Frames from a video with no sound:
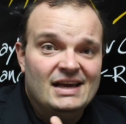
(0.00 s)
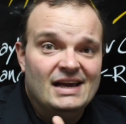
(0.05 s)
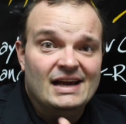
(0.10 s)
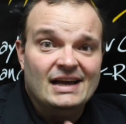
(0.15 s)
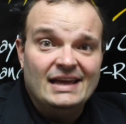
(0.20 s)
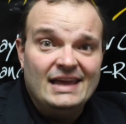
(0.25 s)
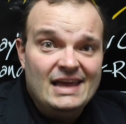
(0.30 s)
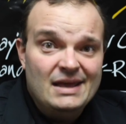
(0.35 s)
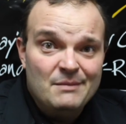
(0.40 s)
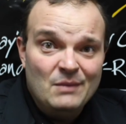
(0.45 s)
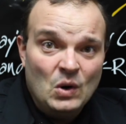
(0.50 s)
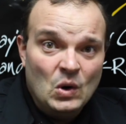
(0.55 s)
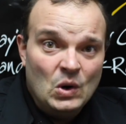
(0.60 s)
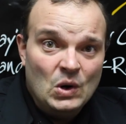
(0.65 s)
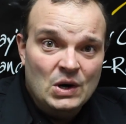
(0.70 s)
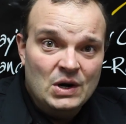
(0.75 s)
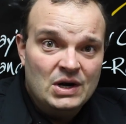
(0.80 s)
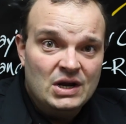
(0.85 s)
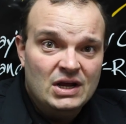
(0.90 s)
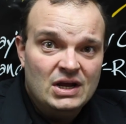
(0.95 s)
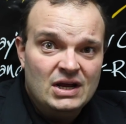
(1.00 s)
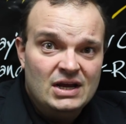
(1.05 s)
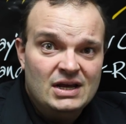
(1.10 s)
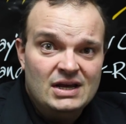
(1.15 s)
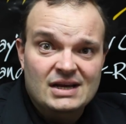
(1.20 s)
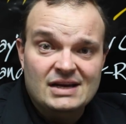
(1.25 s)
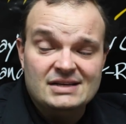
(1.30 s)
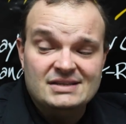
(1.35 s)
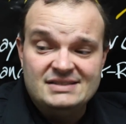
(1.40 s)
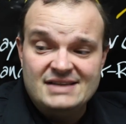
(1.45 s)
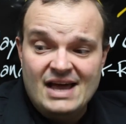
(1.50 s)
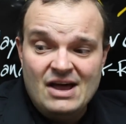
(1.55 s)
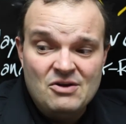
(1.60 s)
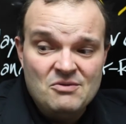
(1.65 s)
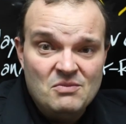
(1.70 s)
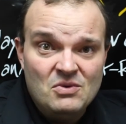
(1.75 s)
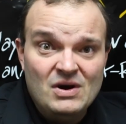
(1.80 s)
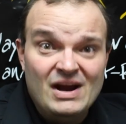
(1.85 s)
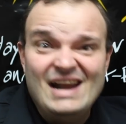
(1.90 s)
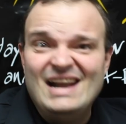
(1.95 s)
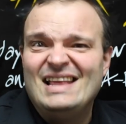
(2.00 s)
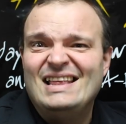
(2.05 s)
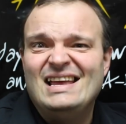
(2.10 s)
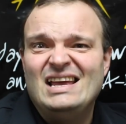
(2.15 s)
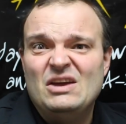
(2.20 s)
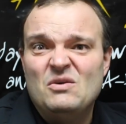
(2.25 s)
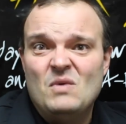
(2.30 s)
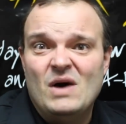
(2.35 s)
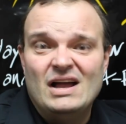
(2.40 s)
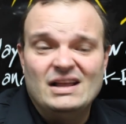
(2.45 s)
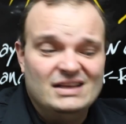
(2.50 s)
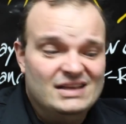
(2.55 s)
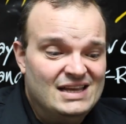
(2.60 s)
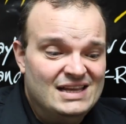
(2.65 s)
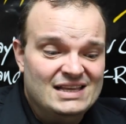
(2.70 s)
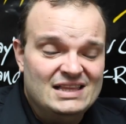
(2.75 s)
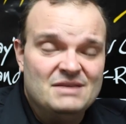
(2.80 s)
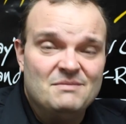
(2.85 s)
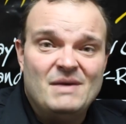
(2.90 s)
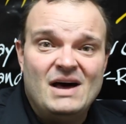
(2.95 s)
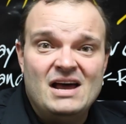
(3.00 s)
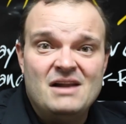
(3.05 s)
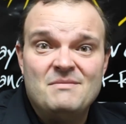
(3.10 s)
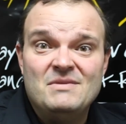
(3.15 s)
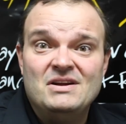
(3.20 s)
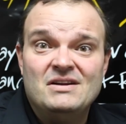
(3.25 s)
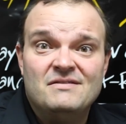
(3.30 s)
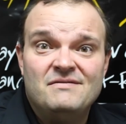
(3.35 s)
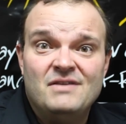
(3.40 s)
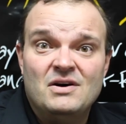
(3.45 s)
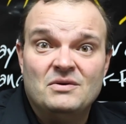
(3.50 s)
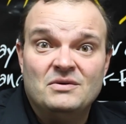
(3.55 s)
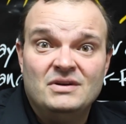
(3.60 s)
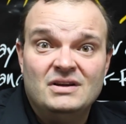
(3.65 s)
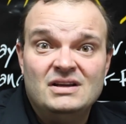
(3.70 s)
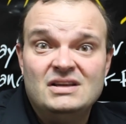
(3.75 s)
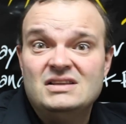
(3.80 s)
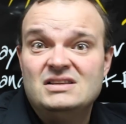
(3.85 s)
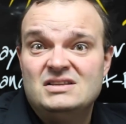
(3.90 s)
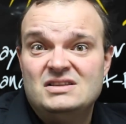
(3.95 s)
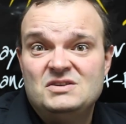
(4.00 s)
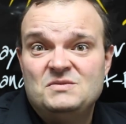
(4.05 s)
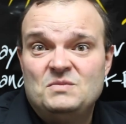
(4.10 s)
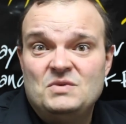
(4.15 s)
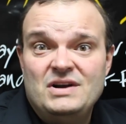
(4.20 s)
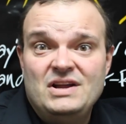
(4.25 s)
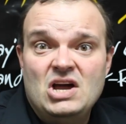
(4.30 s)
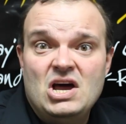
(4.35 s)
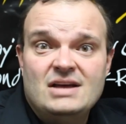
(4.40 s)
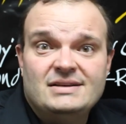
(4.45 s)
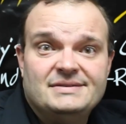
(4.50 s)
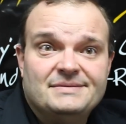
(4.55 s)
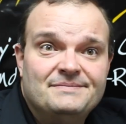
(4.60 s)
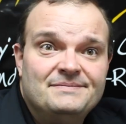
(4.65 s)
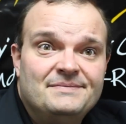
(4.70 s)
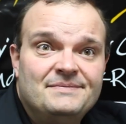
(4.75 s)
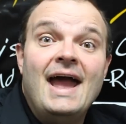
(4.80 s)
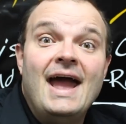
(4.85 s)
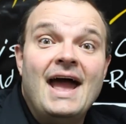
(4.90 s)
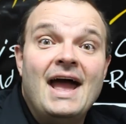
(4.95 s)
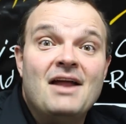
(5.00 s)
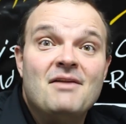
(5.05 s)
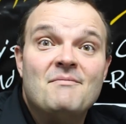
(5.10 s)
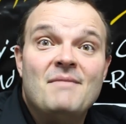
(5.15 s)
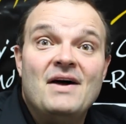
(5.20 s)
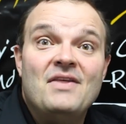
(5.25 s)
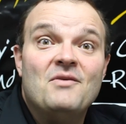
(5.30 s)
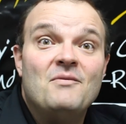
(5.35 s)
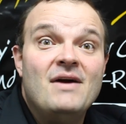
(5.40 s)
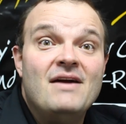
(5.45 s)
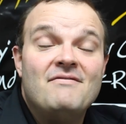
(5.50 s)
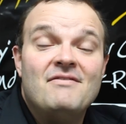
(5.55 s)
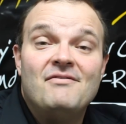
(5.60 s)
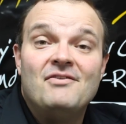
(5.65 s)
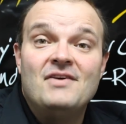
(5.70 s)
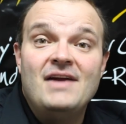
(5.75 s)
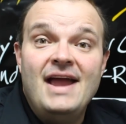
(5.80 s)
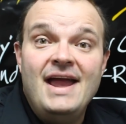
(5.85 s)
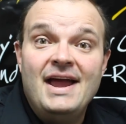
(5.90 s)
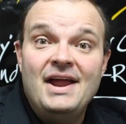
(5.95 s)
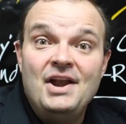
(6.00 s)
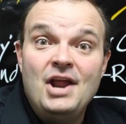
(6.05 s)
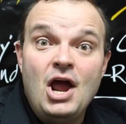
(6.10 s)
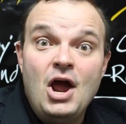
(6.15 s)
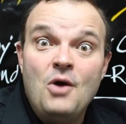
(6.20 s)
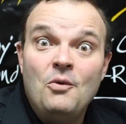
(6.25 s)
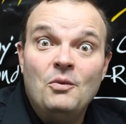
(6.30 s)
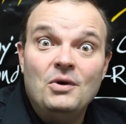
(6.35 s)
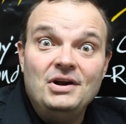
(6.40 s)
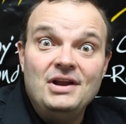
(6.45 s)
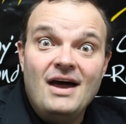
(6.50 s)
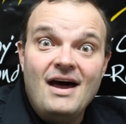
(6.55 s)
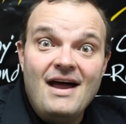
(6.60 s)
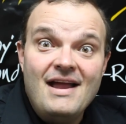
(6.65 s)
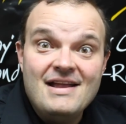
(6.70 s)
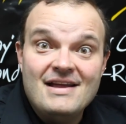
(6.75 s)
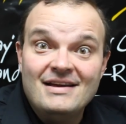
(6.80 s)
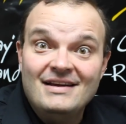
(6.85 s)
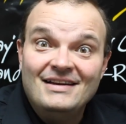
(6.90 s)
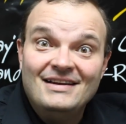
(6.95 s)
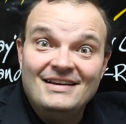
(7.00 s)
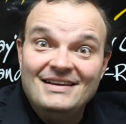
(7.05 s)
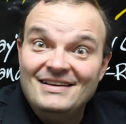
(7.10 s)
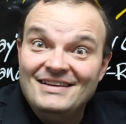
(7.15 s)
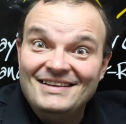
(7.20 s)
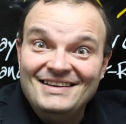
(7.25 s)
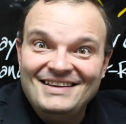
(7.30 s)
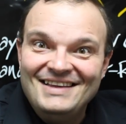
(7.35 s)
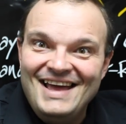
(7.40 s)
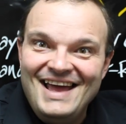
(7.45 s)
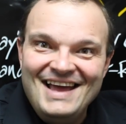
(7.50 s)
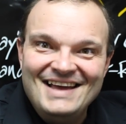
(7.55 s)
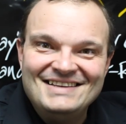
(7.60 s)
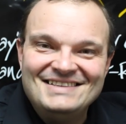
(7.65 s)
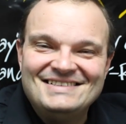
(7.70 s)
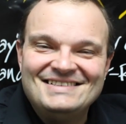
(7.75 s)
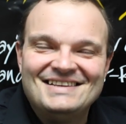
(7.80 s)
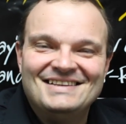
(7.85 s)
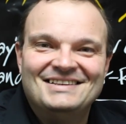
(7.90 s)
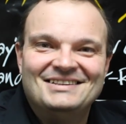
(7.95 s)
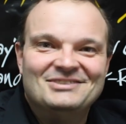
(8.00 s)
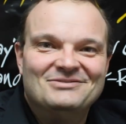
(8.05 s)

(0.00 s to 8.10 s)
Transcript: a keyboard, a soundboard, anything you want into the bottom of your phone and by the wave of her hand, we're done! Thanks!